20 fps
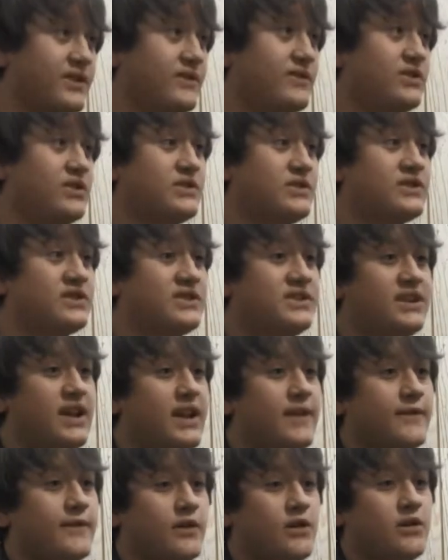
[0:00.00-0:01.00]
even use it
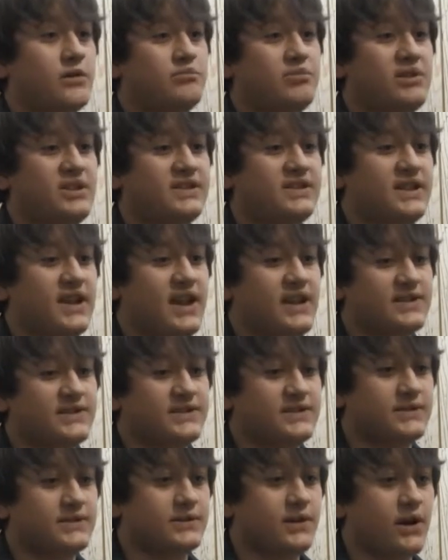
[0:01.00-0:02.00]
today for
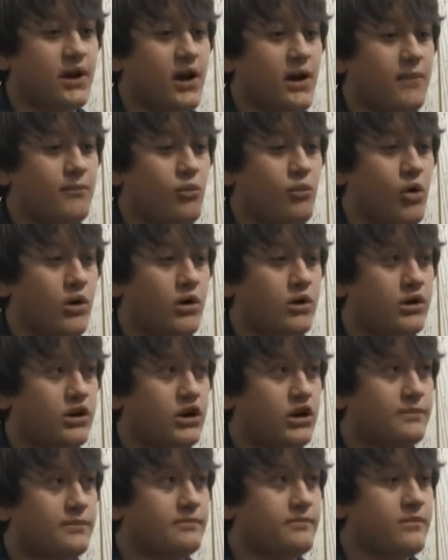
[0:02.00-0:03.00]
BTS work.
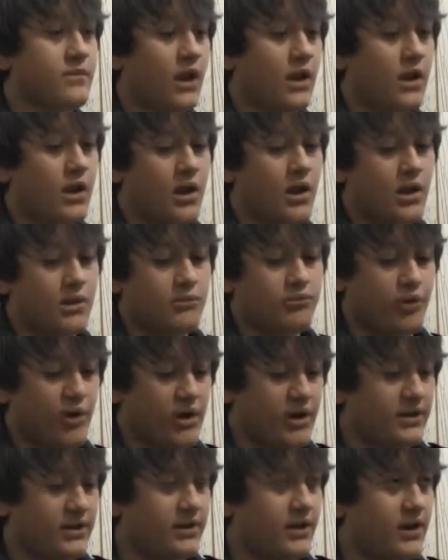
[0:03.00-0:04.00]

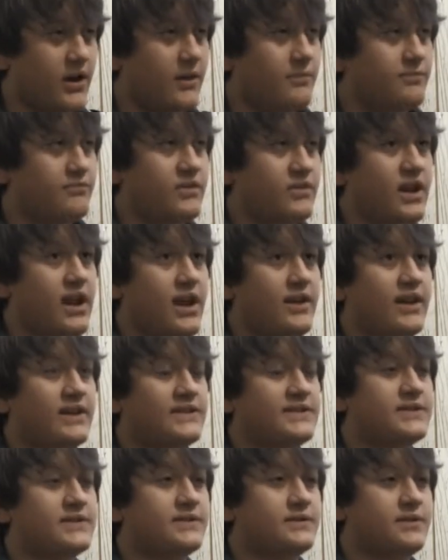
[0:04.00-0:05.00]
But, yeah,
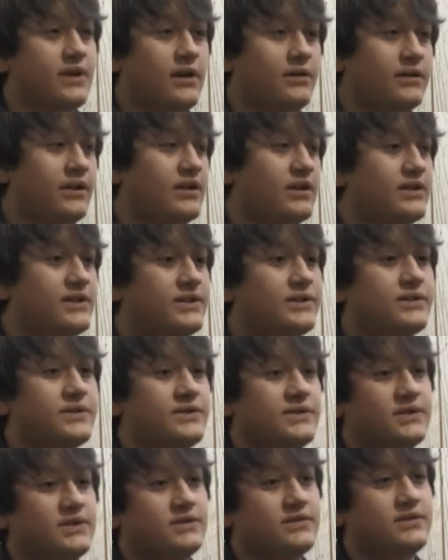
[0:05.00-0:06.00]
that's how I got
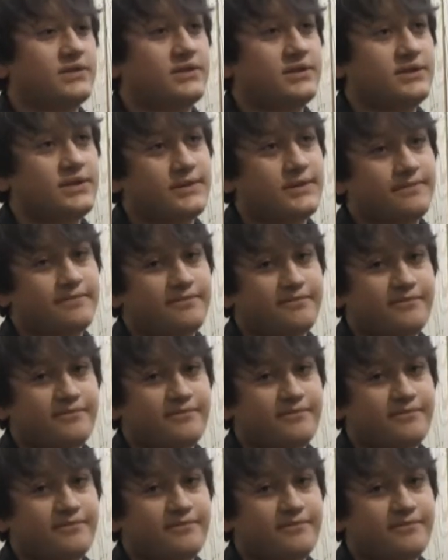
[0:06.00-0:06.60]
interested in it.